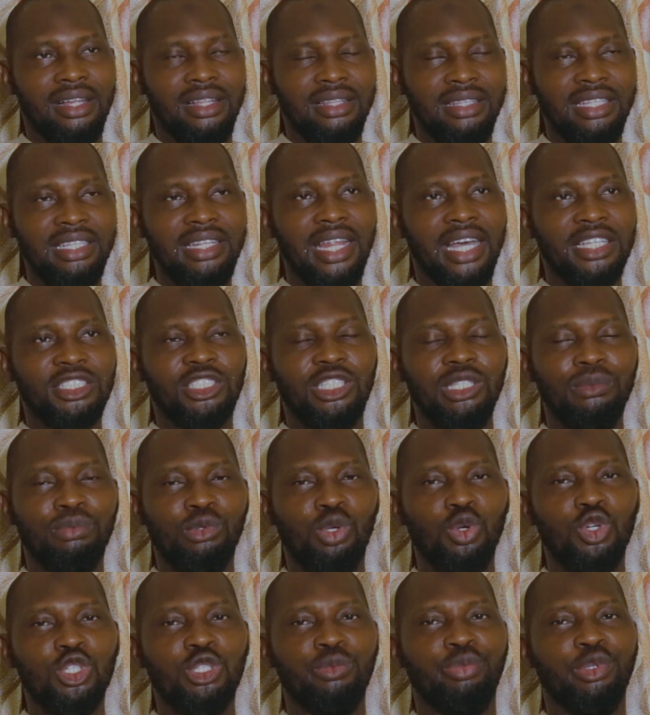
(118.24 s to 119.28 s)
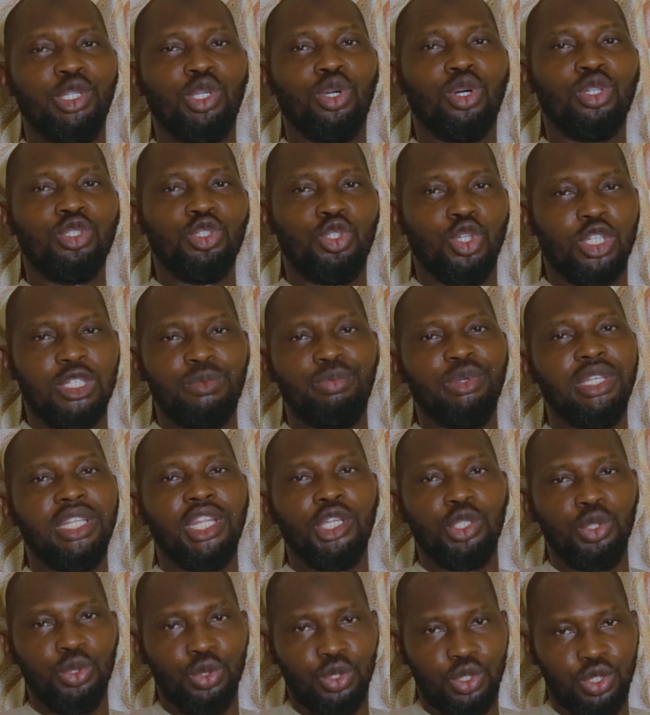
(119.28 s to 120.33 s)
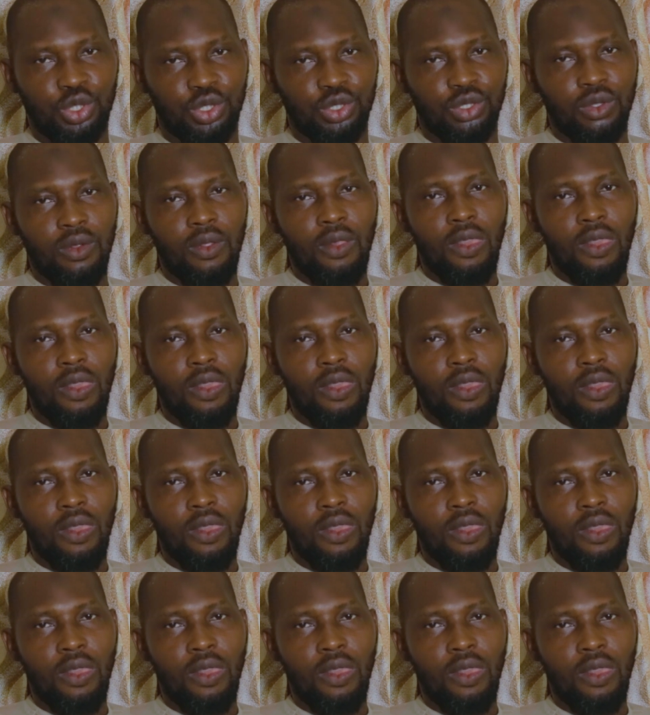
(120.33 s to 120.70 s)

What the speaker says: Leadership goes beyond just being a youth.